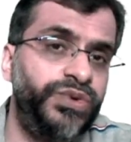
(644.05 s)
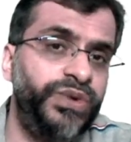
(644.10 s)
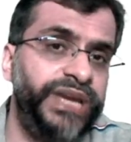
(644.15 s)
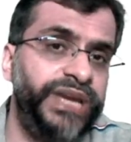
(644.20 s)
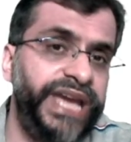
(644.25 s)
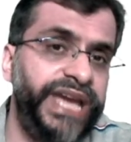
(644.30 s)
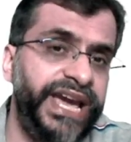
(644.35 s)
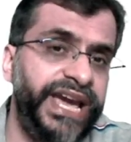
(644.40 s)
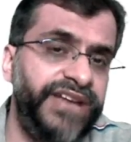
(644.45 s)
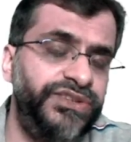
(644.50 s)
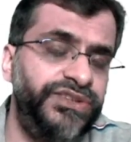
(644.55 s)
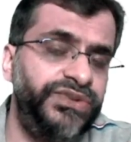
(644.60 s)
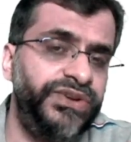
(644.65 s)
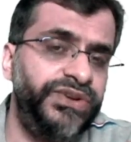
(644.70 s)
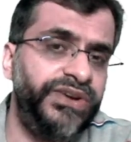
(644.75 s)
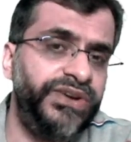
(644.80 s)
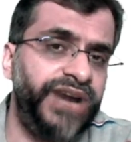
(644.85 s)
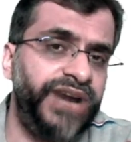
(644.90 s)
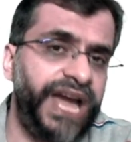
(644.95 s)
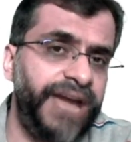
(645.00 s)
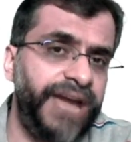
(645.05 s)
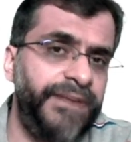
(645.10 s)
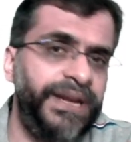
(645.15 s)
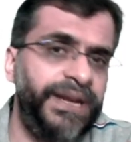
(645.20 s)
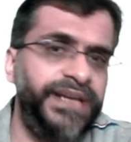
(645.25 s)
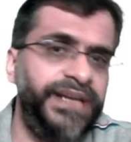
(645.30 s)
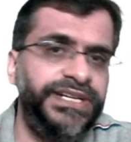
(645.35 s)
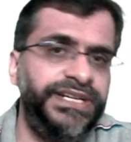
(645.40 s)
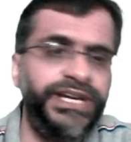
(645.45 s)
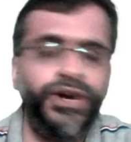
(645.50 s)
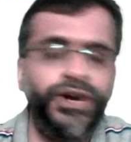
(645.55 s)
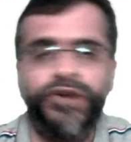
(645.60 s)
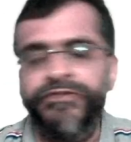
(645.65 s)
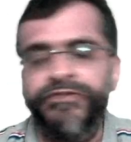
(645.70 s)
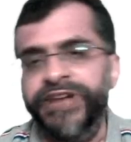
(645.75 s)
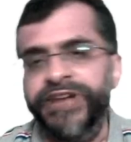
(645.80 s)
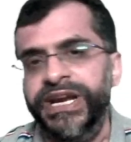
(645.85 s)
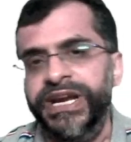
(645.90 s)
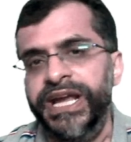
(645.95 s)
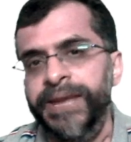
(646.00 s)
to gauge the reliability
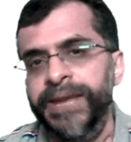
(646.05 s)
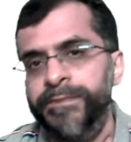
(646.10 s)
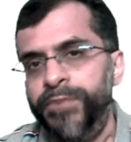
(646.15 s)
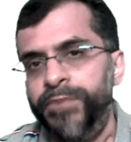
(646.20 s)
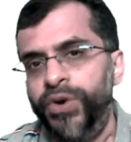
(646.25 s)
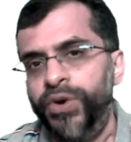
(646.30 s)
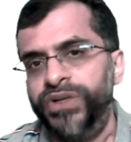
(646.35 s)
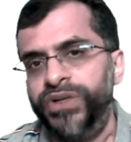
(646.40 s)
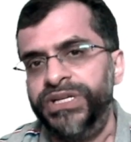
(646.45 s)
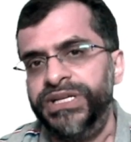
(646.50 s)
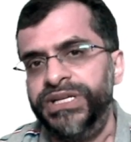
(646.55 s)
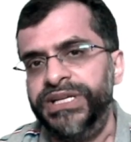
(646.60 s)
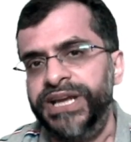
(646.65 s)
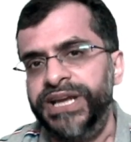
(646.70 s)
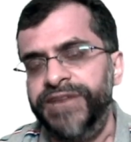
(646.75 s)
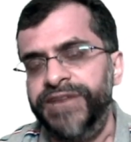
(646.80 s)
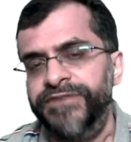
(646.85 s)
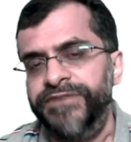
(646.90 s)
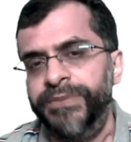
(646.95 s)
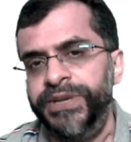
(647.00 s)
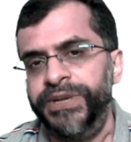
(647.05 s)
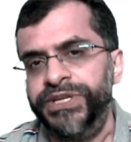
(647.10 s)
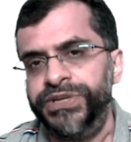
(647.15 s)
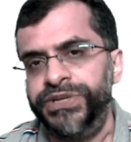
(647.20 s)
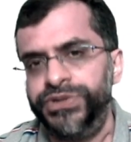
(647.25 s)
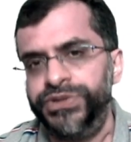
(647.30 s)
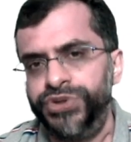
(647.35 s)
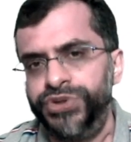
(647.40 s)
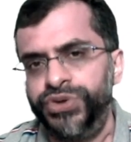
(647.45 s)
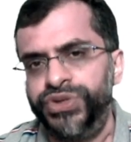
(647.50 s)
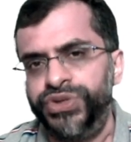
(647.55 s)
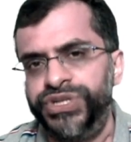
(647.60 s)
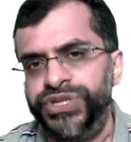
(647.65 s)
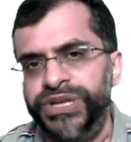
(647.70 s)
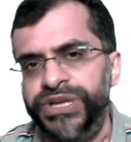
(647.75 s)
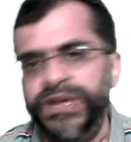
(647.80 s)
of an important information source.